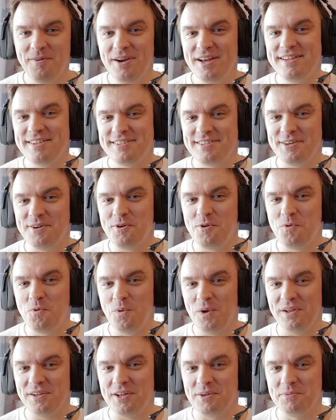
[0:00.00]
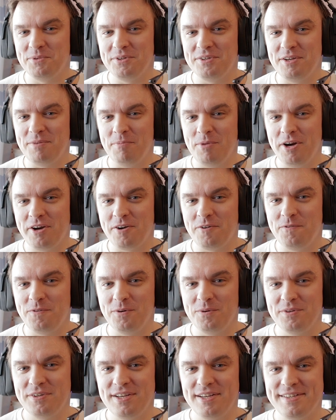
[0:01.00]
Right, so welcome to the
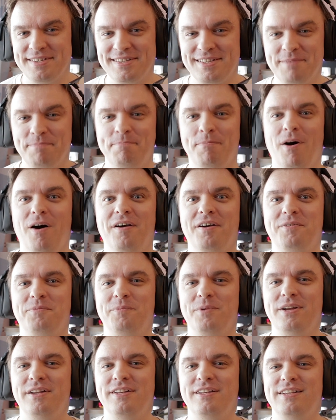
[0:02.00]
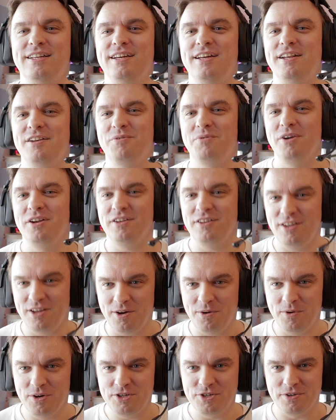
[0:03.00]
microphone test department, and right
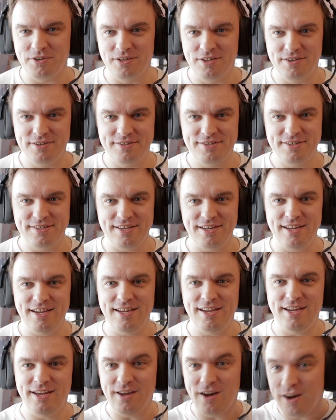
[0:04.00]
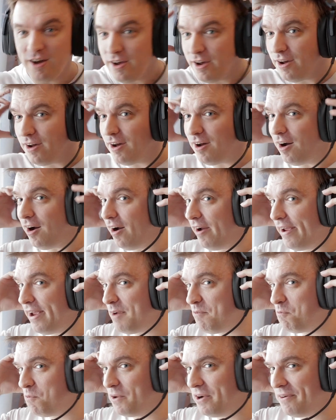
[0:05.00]
now, as you can see, I
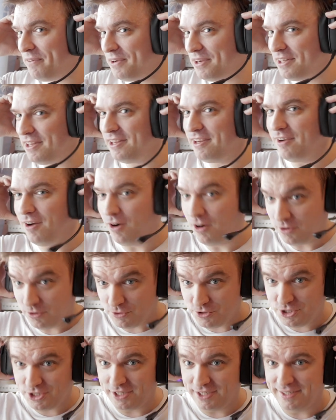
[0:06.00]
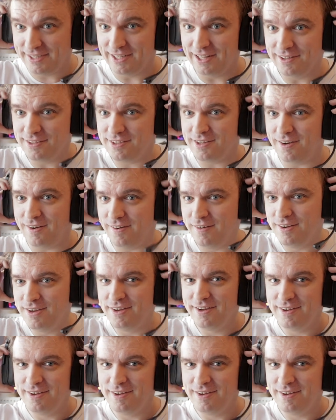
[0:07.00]
am wearing the ROG Delta